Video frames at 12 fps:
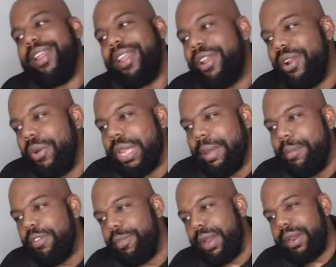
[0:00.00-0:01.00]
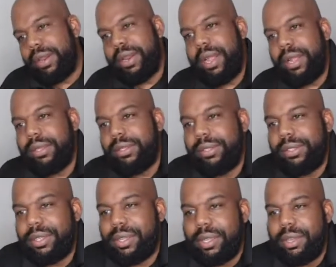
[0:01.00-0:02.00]
you don't get much better than that.
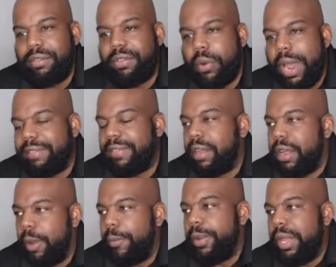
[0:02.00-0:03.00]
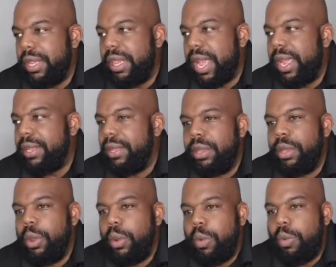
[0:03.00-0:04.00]
So that's a company that
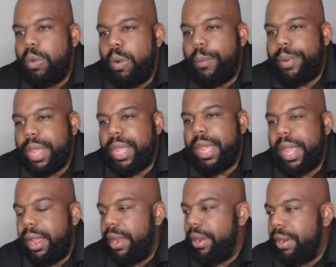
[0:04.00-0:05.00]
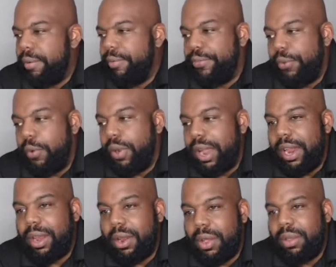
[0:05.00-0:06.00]
will be here for a
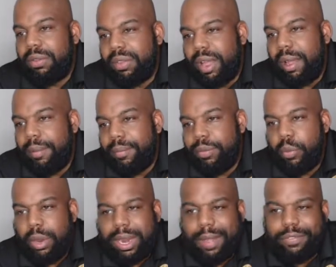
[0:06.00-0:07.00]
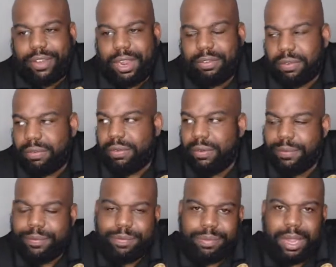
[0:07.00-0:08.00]
long time. Will it have changes?
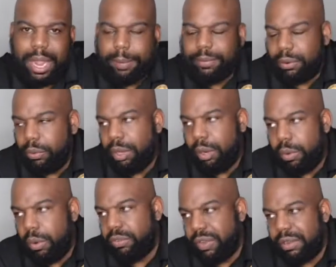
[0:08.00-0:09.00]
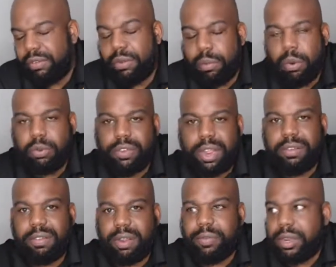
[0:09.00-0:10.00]
Absolutely. The world changes. The world
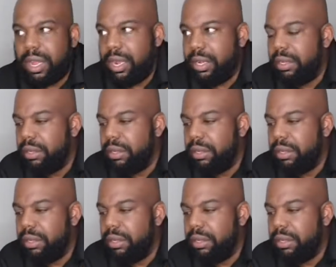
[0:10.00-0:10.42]
changes every day.